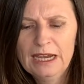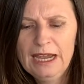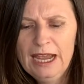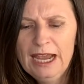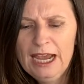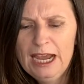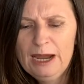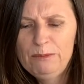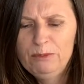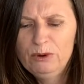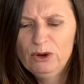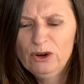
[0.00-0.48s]

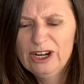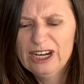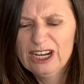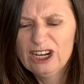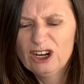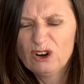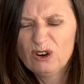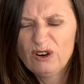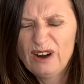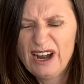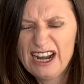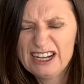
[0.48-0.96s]
It brought in
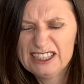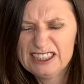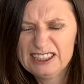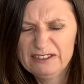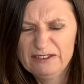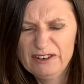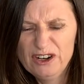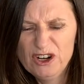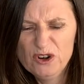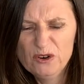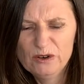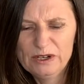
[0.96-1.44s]
crowds of
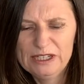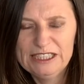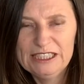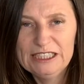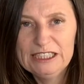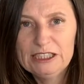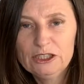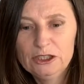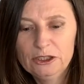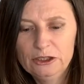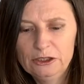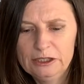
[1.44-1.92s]
noisy
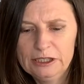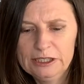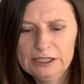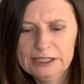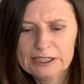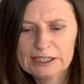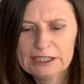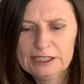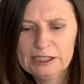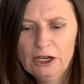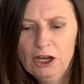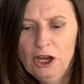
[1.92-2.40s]

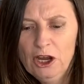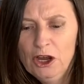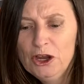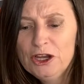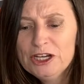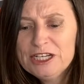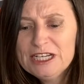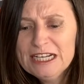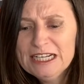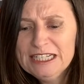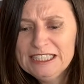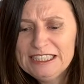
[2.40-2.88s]
tourists who
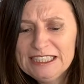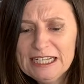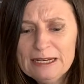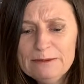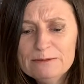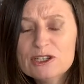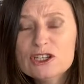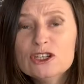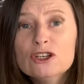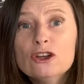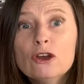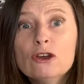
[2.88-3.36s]
didn't seem
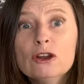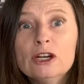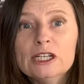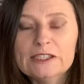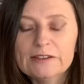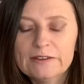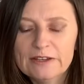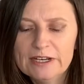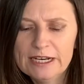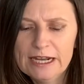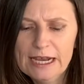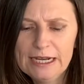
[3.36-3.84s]
to notice the
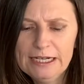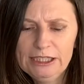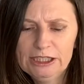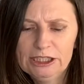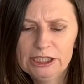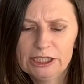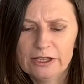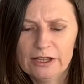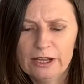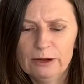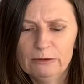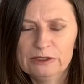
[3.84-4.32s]
nature
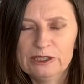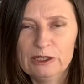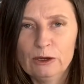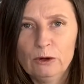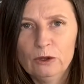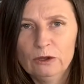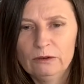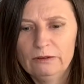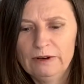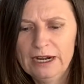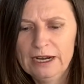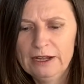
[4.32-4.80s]
that was all
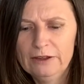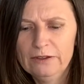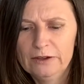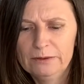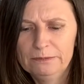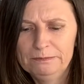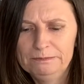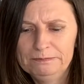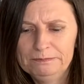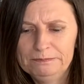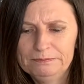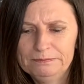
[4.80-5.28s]
around them.